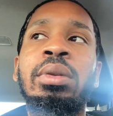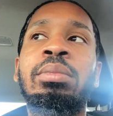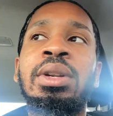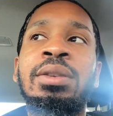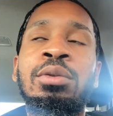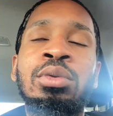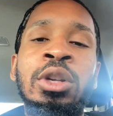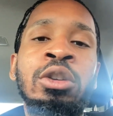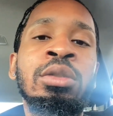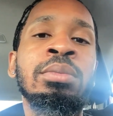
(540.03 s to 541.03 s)
But if you
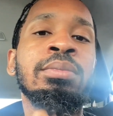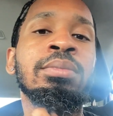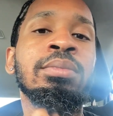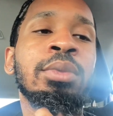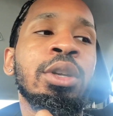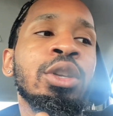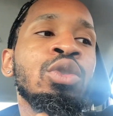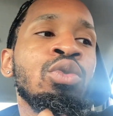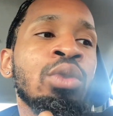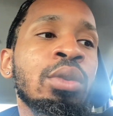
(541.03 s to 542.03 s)
learn them,
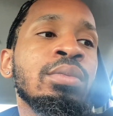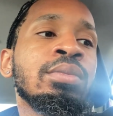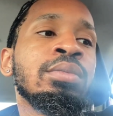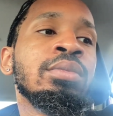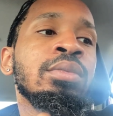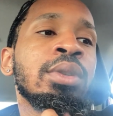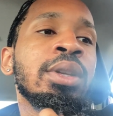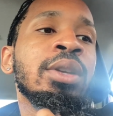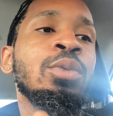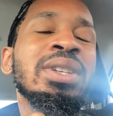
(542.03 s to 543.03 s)
you'll grow.
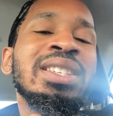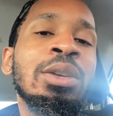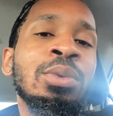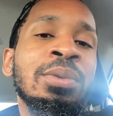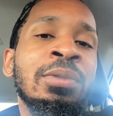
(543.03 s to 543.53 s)
When someone